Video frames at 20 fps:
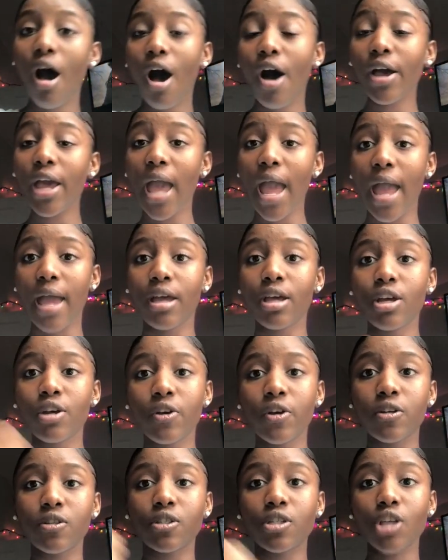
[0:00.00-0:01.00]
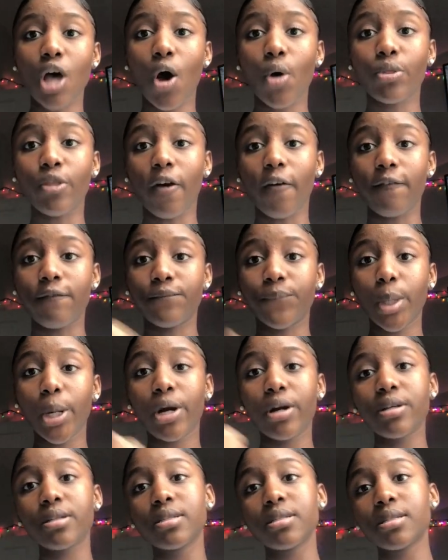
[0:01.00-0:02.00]
Okay, so the
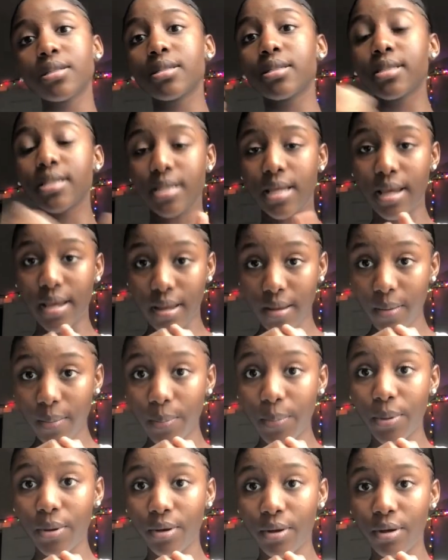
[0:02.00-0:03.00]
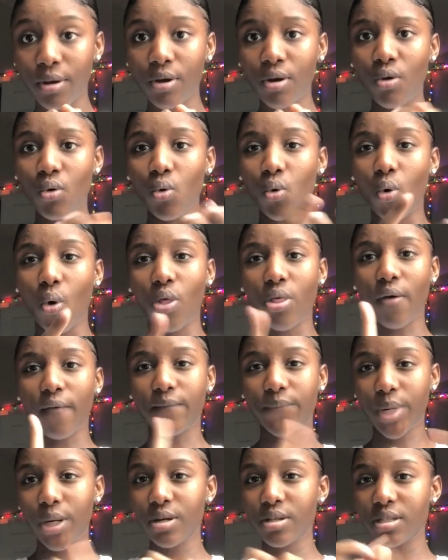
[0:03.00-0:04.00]
first tip, or the
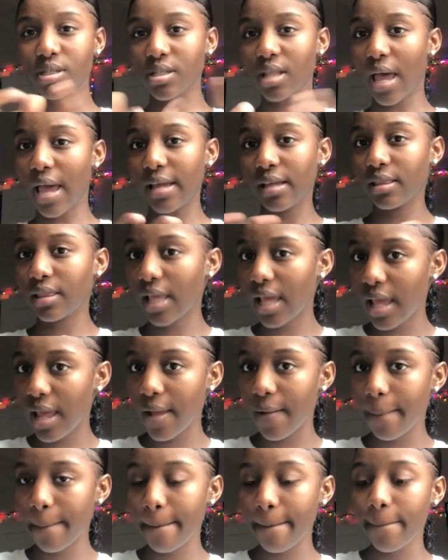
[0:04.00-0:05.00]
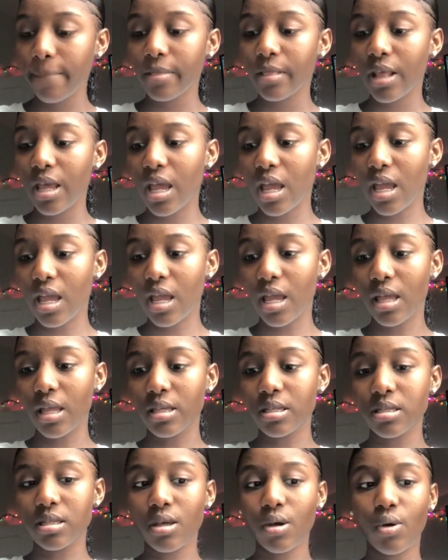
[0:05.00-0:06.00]
first, like, thing
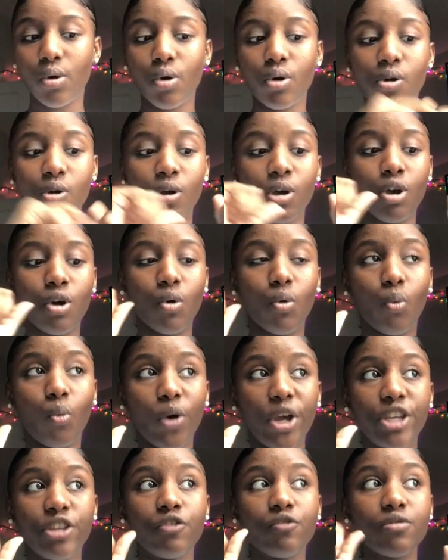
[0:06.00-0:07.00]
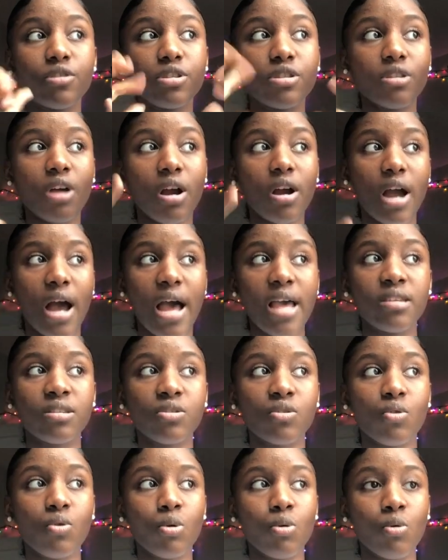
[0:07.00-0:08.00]
is when you start high
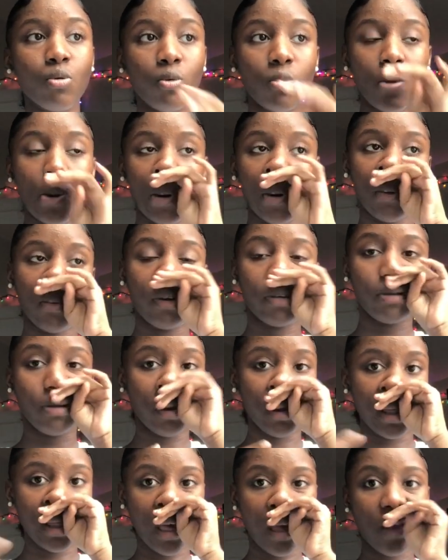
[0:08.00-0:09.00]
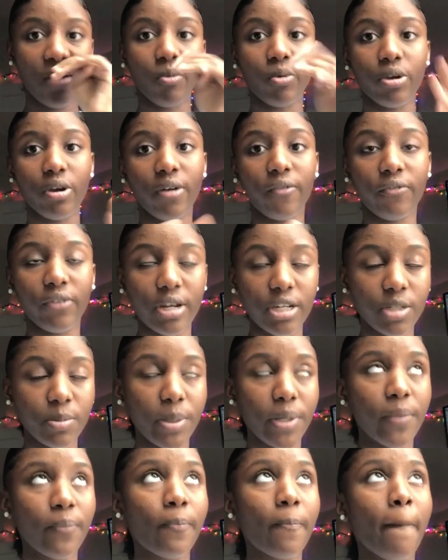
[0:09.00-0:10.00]
school, or when you're, like, when you're a
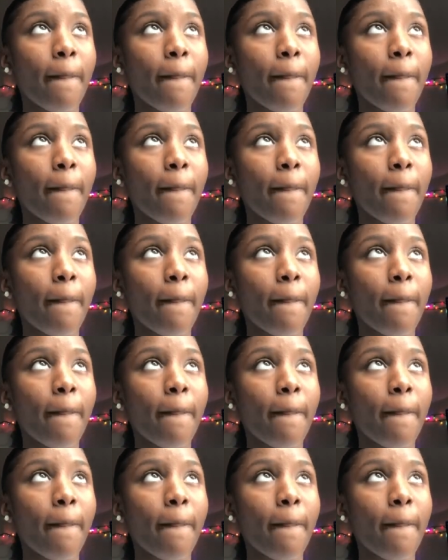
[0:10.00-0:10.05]
freshman,